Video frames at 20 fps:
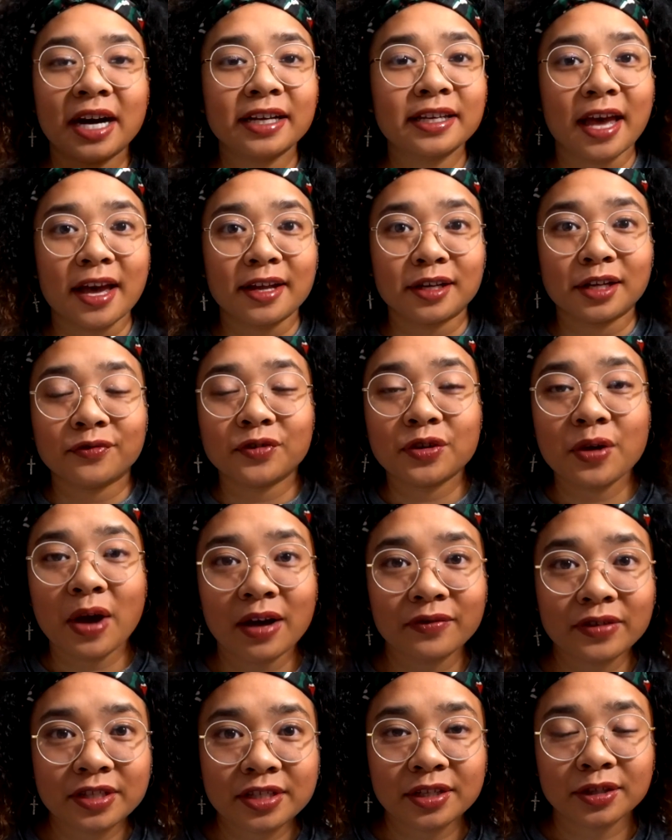Again, if you
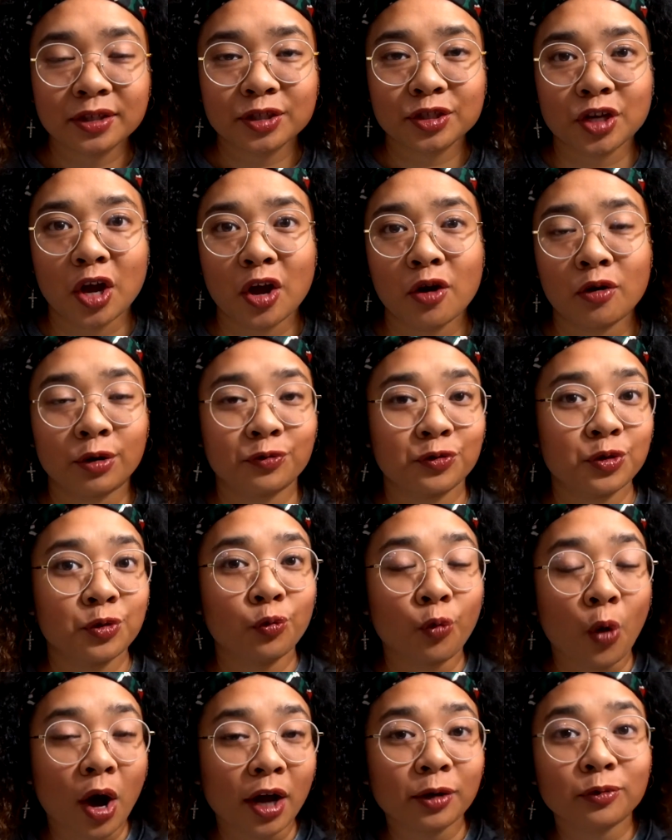haven't seen the show or if you
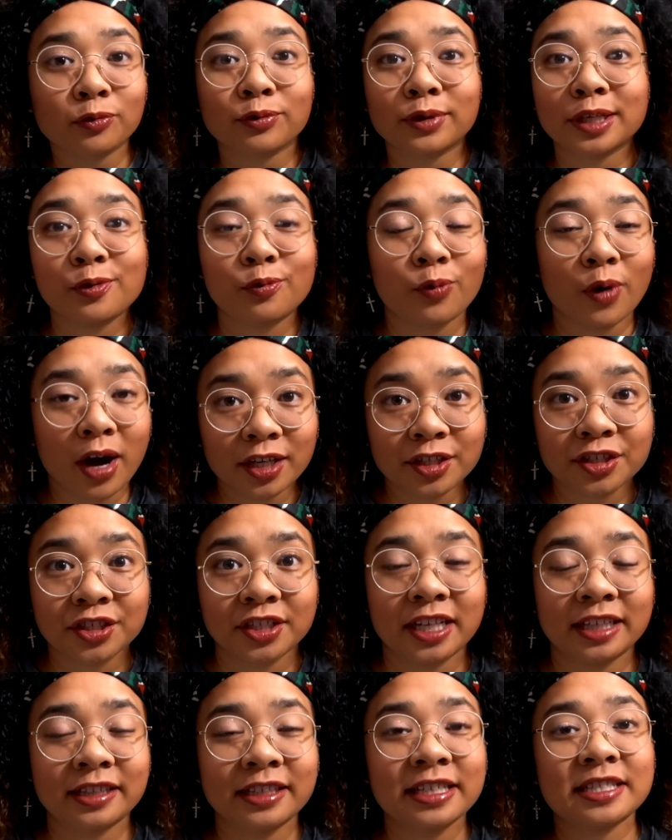want to re-watch
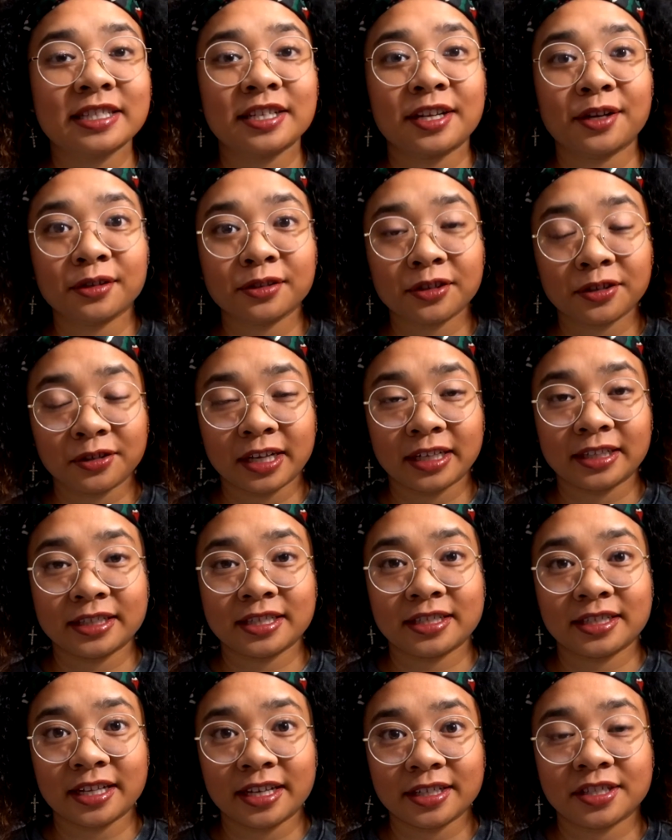it, at least here in the United
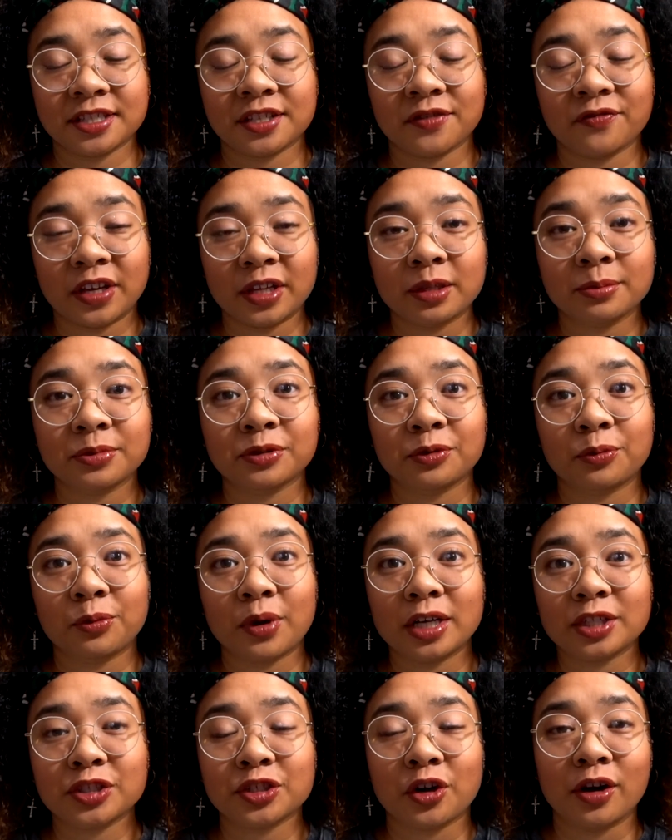States, it's available to
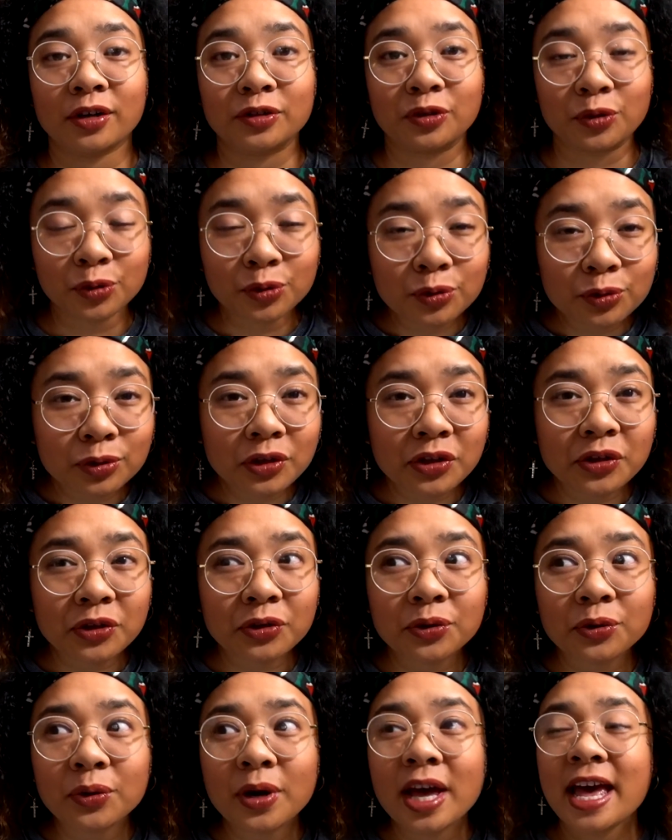watch on
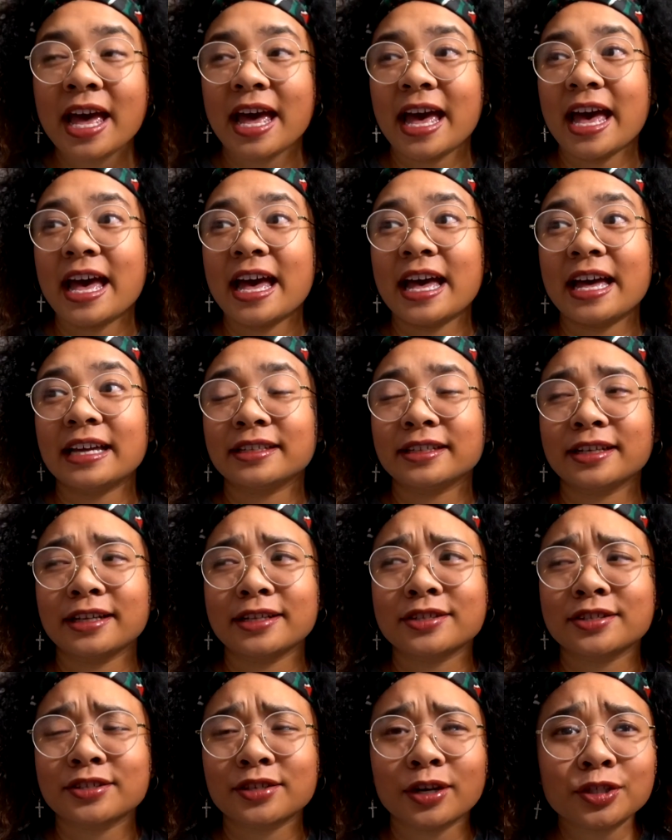Hulu, and
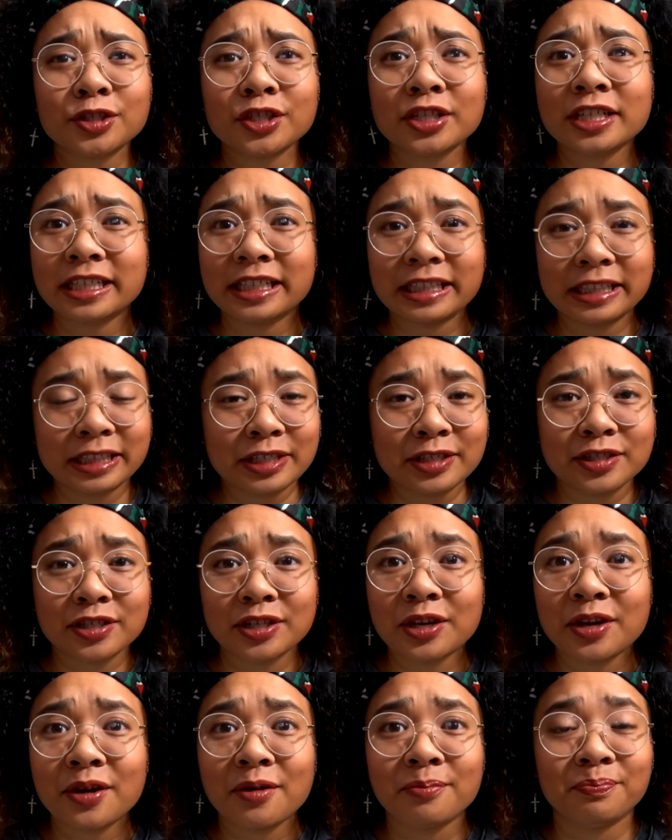it's such an
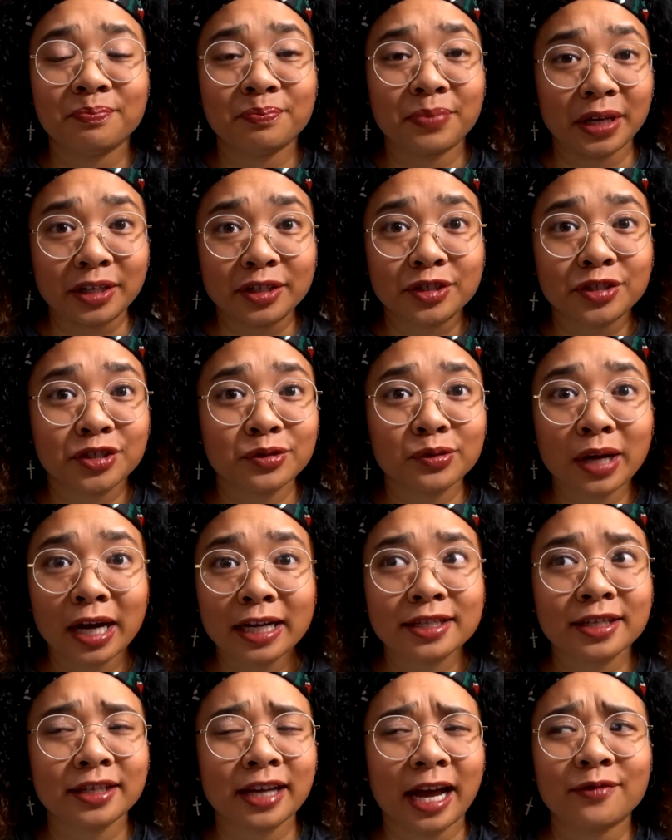easy binge, you
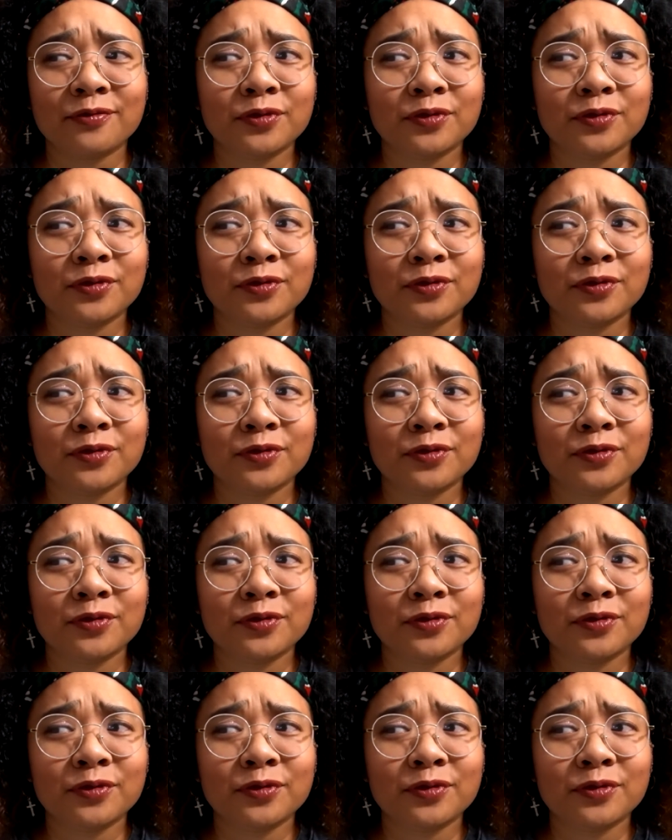guys. Like, I